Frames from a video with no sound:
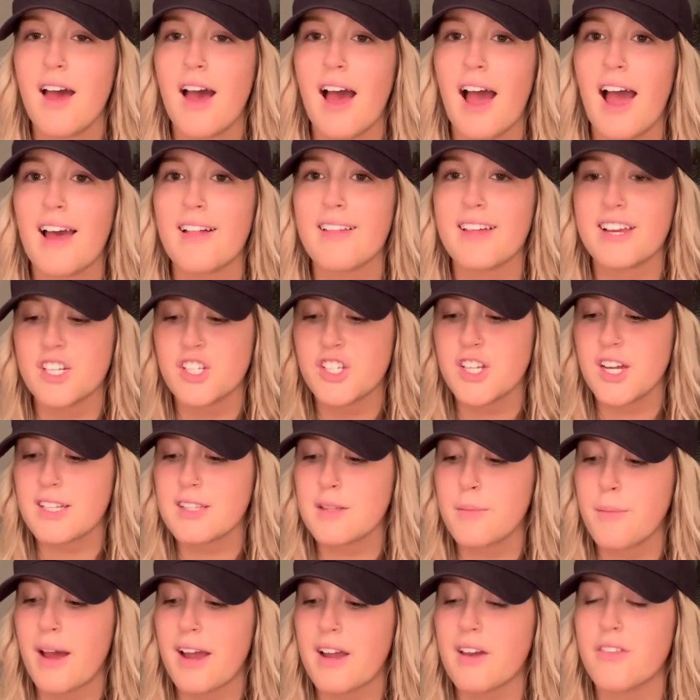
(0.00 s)
I like checked
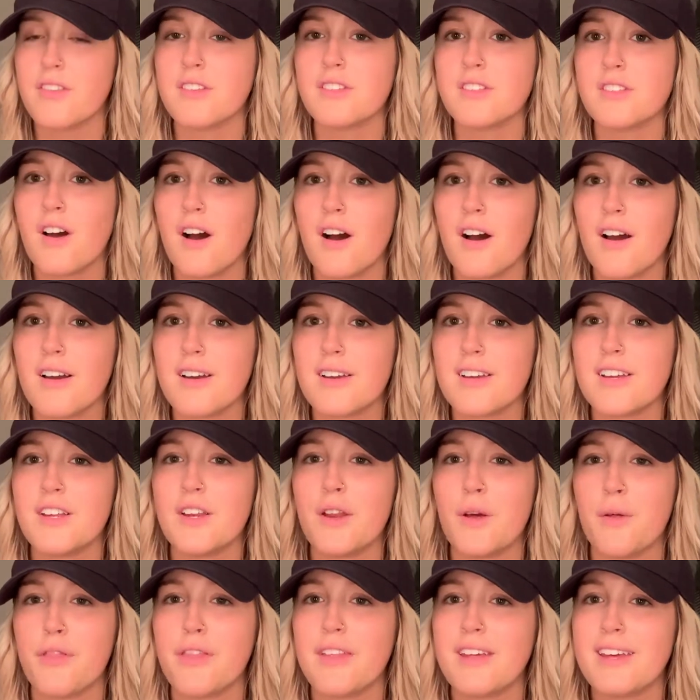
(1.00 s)
the back of the sock, you
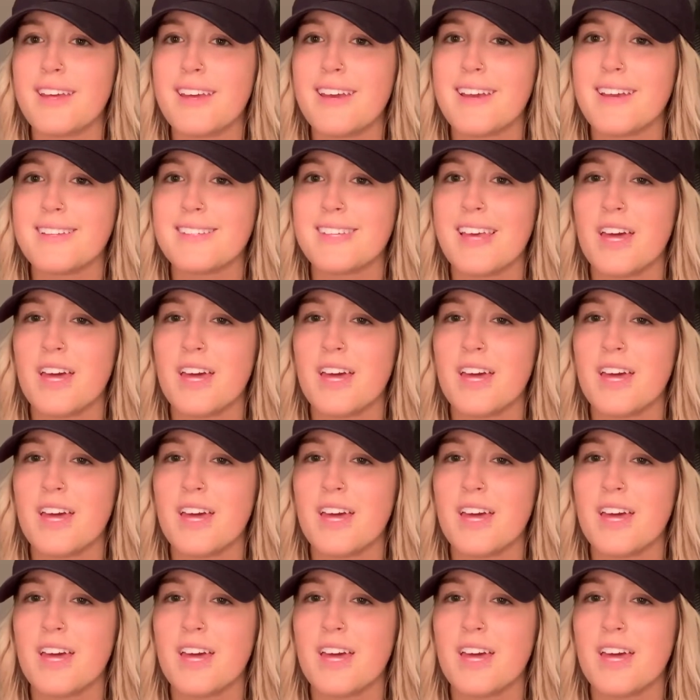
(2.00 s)
know, thinking his